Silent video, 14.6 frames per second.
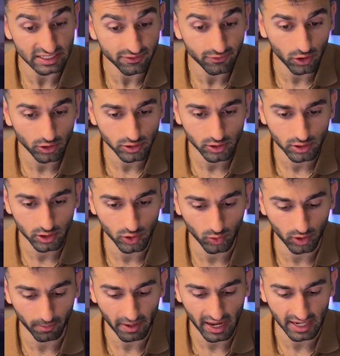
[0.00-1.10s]
default,
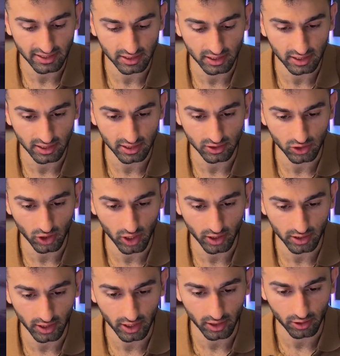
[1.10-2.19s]
you want to pass it in as
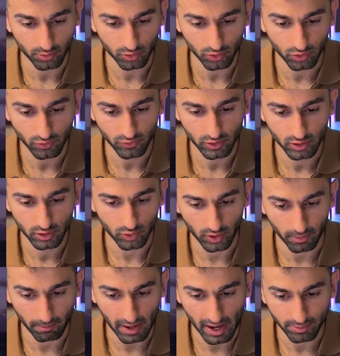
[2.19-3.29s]
not yet approved, and you
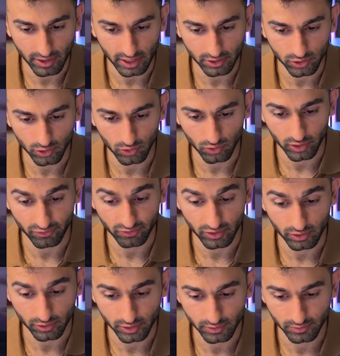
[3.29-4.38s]
want to map that to the
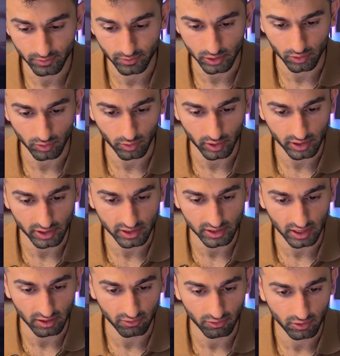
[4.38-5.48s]
field. And so we want to click
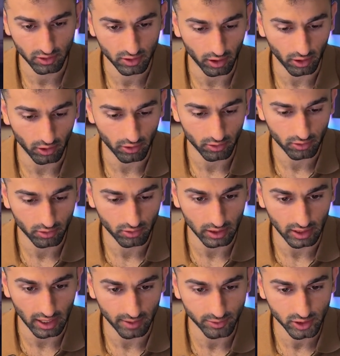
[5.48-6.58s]
save there.
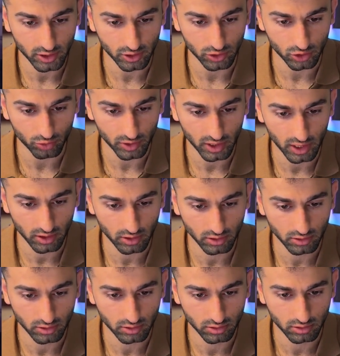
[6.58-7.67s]
And then I'm just going to duplicate
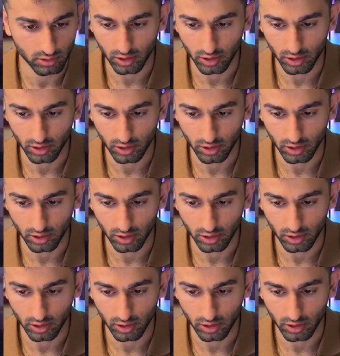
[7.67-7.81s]
this